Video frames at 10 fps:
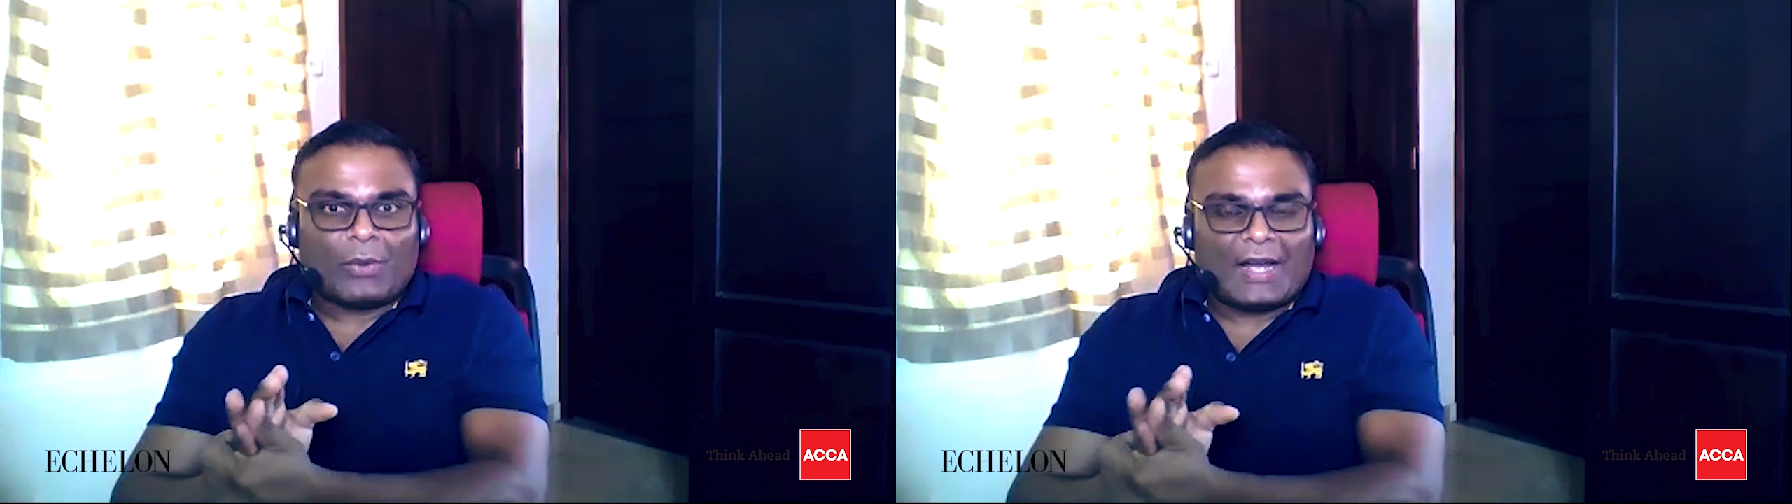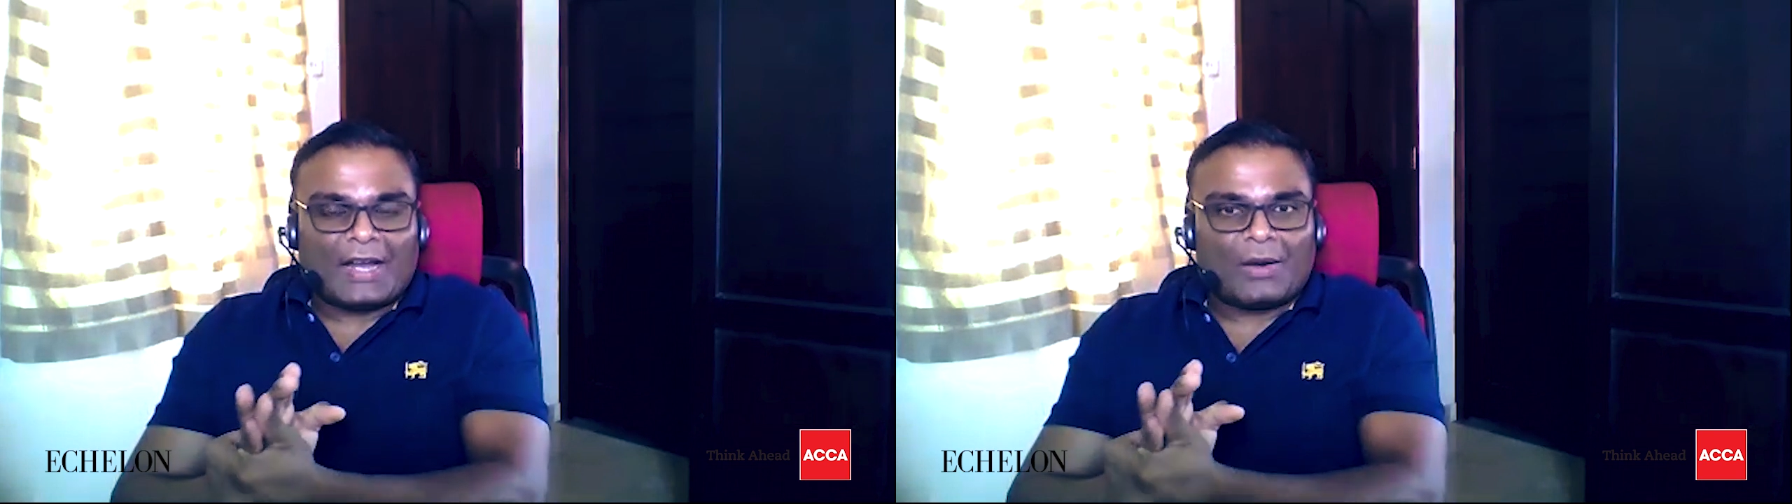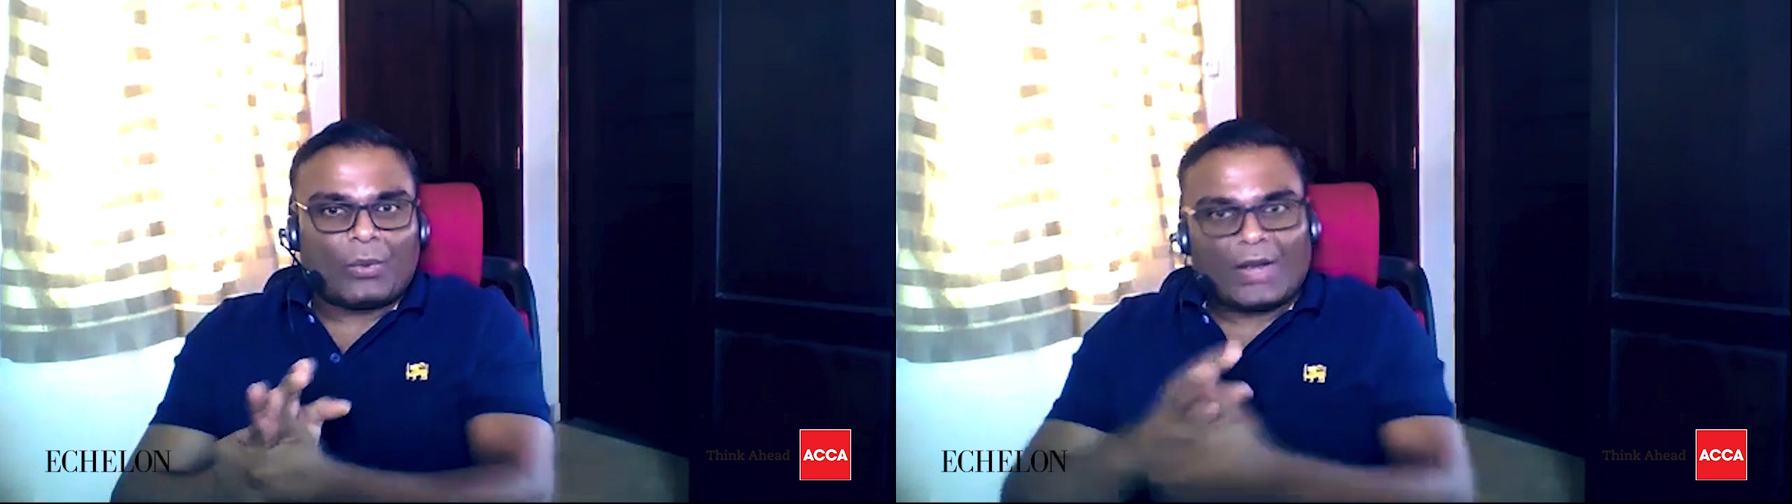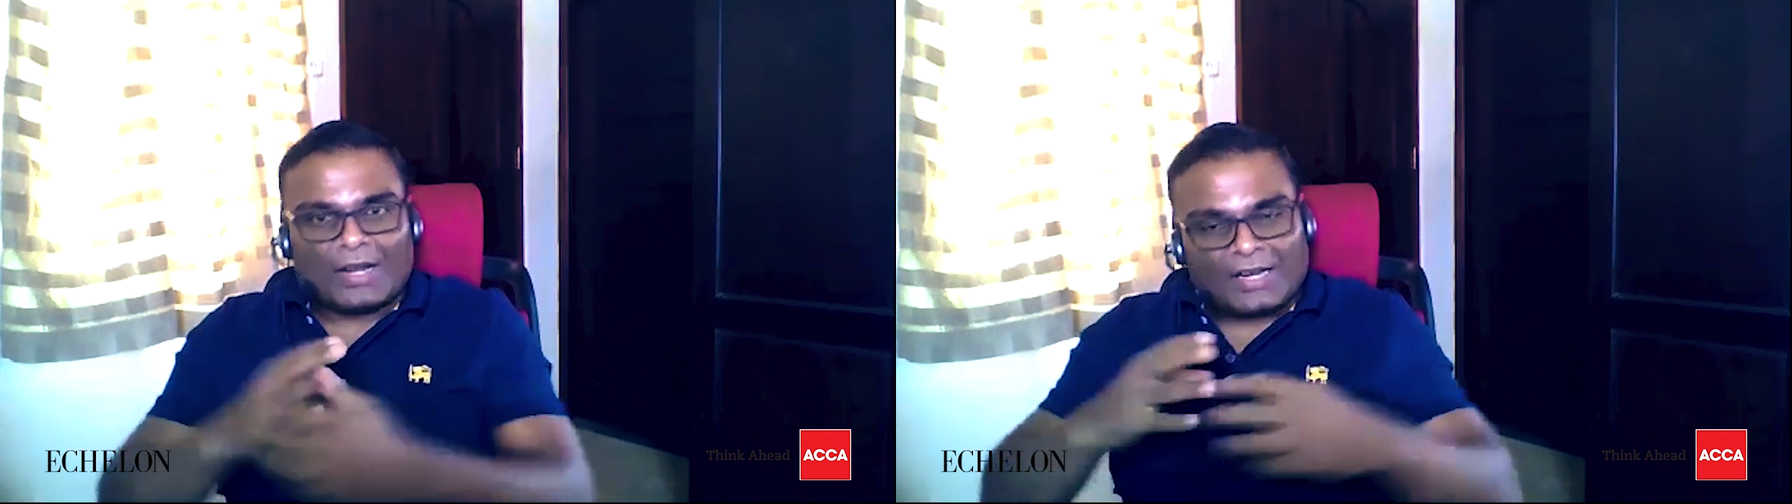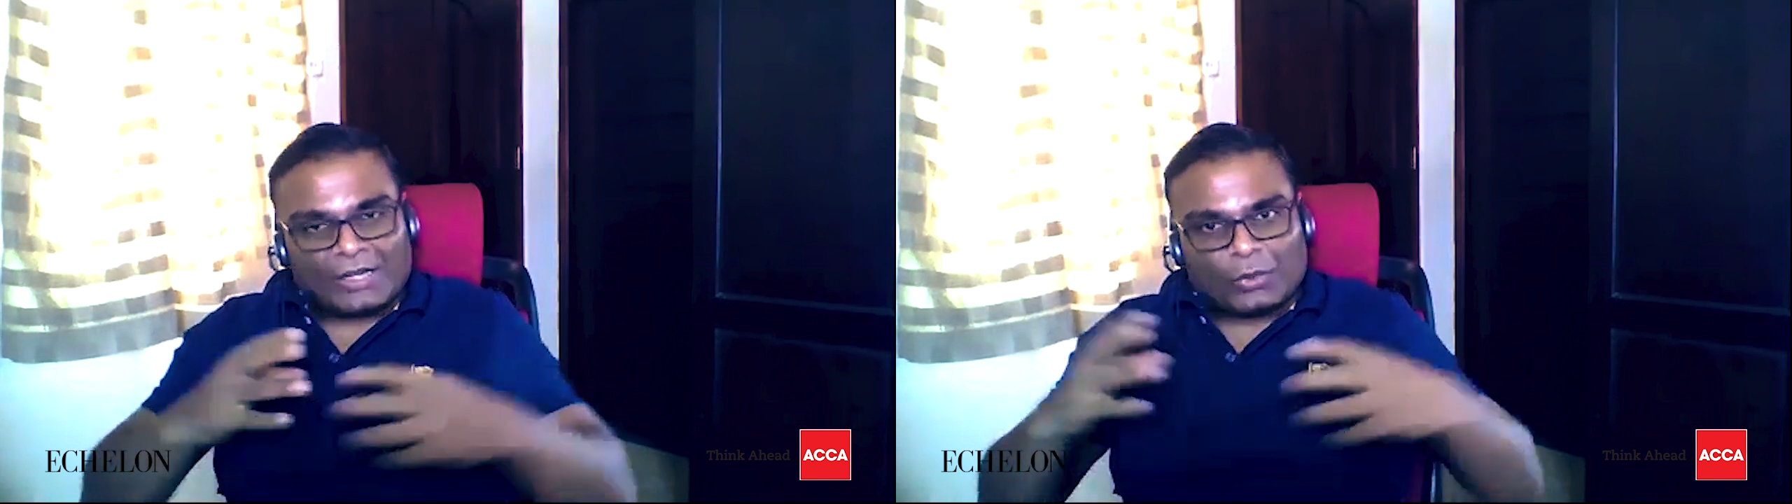where
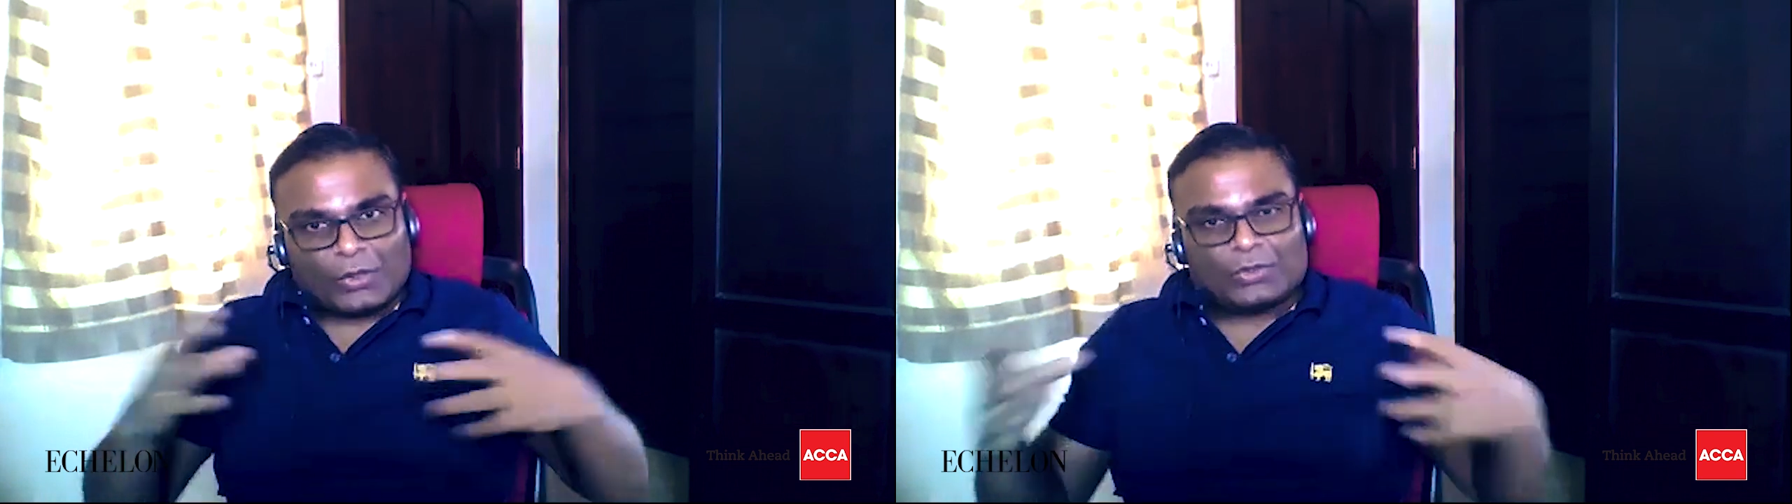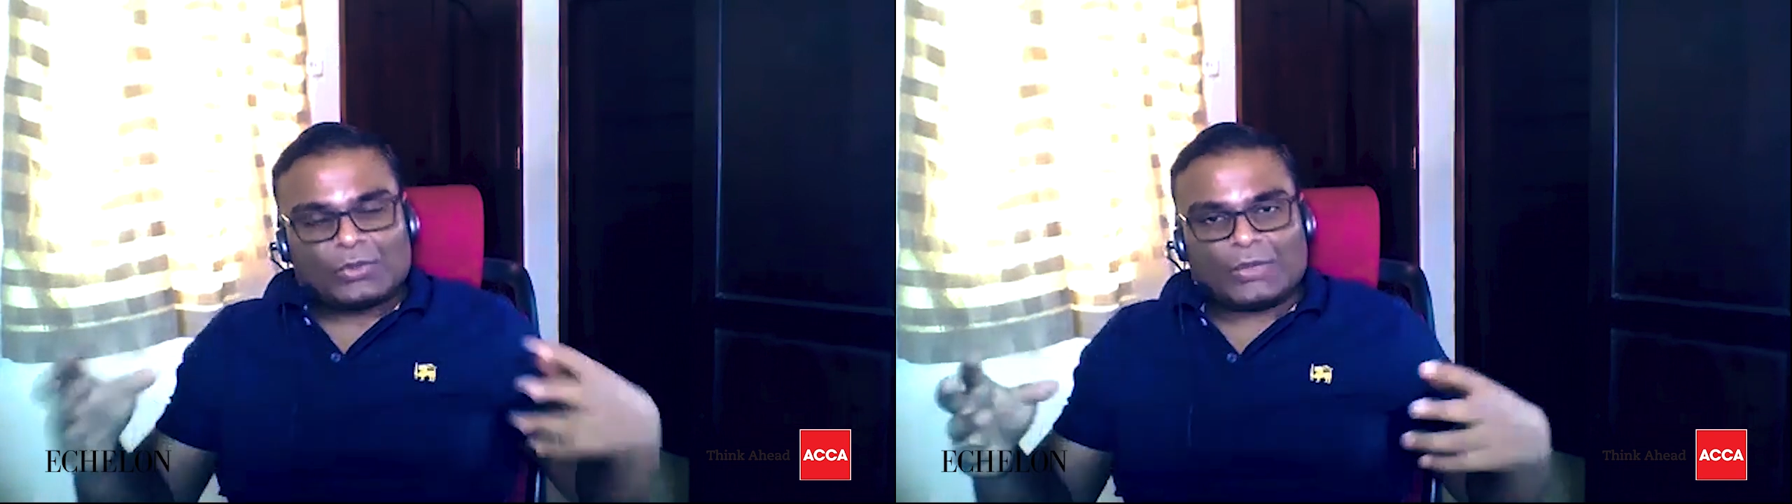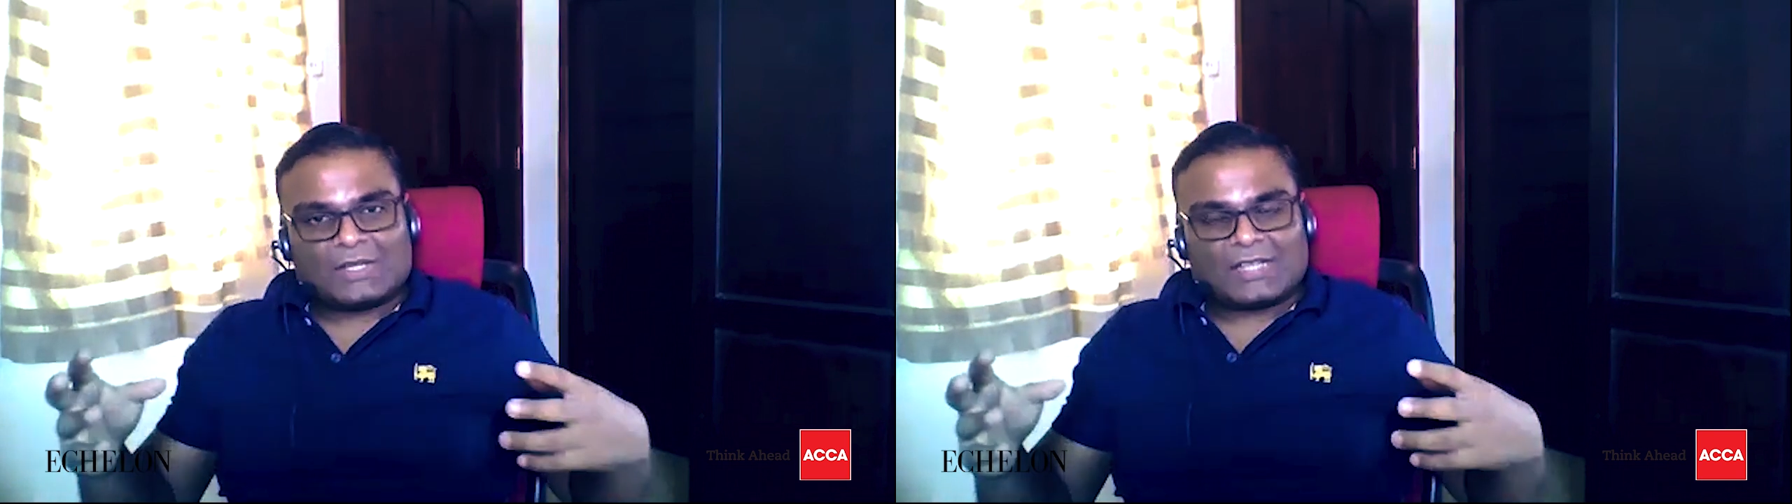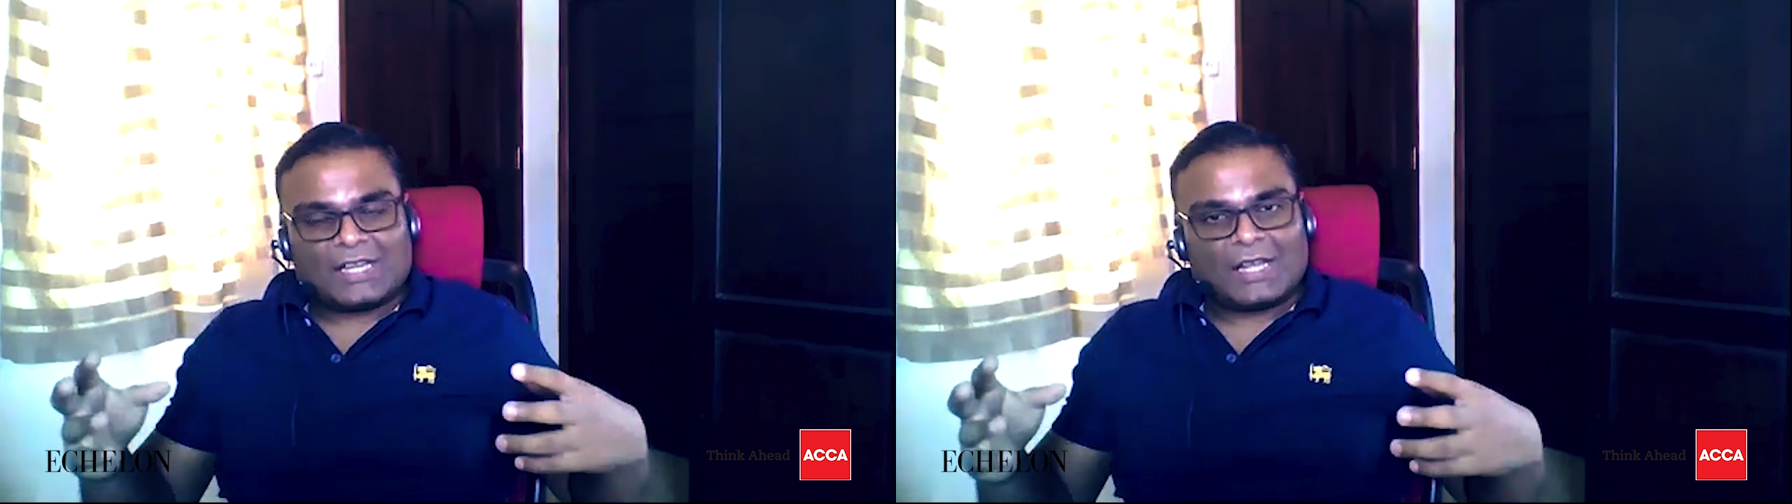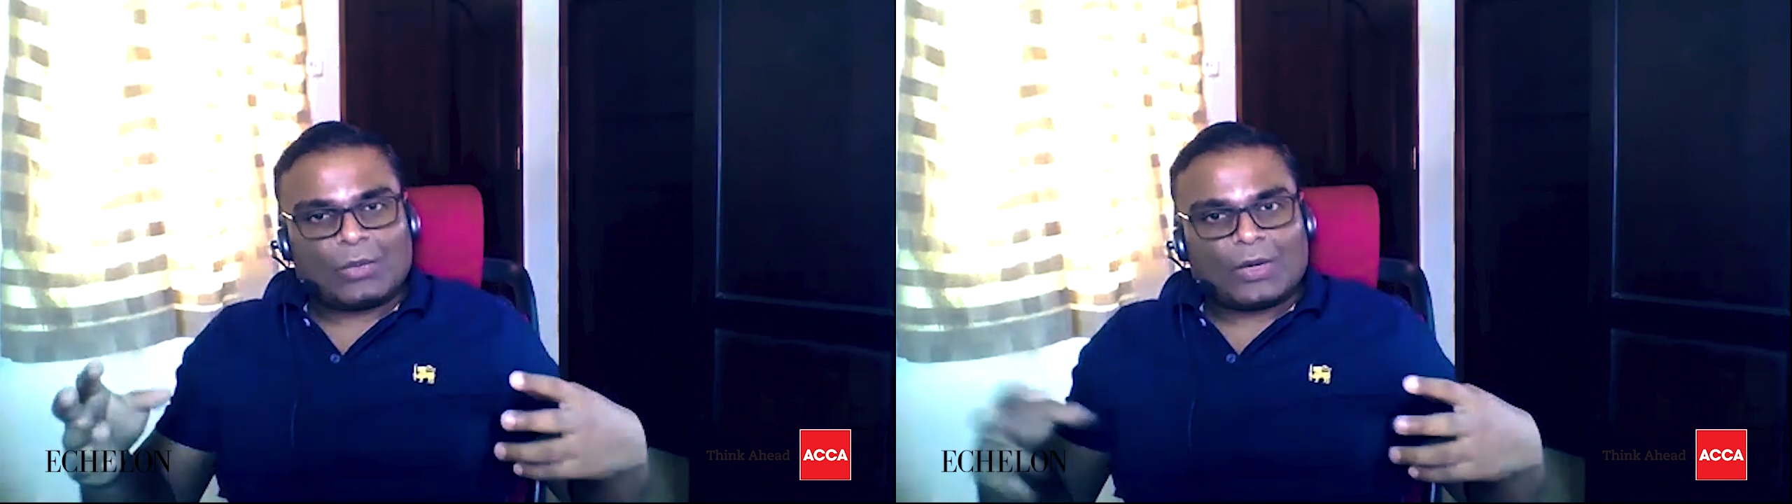we're kind of going through and
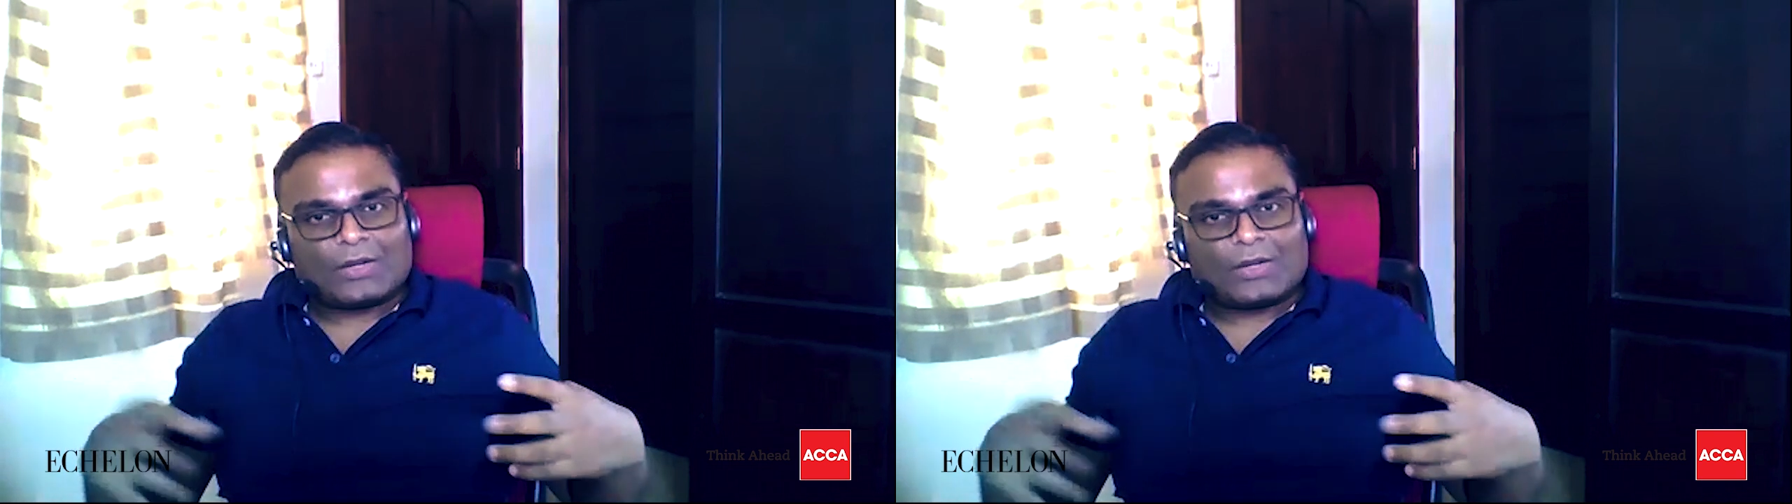saying, hey,